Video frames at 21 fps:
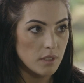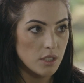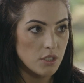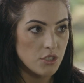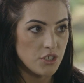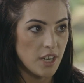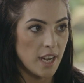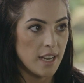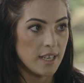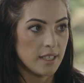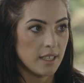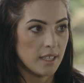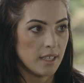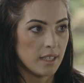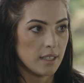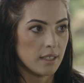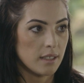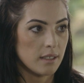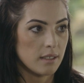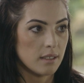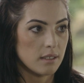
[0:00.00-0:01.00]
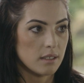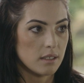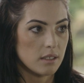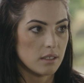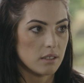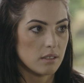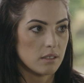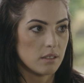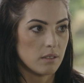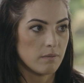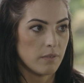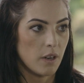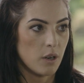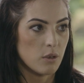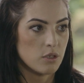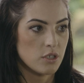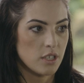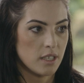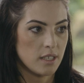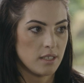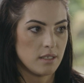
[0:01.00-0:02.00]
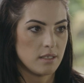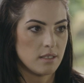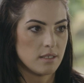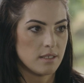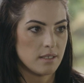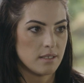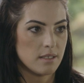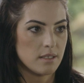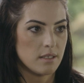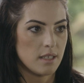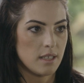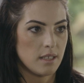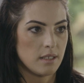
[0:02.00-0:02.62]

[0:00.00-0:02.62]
shaking, convulsions, and,